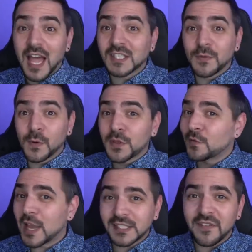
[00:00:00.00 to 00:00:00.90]
As for the
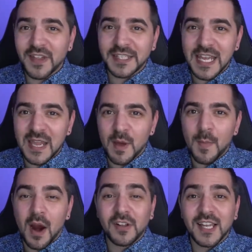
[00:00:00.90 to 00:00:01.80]
rest of the team,
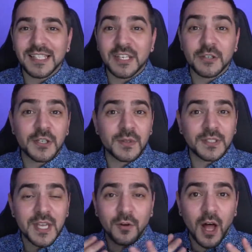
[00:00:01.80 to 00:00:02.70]
Marvel has
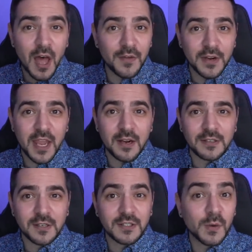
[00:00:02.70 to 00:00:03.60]
introduced several other
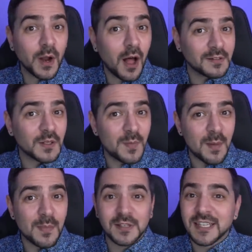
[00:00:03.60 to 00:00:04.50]
characters who are also
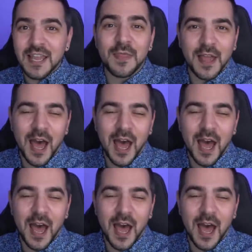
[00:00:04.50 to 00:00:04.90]
members in the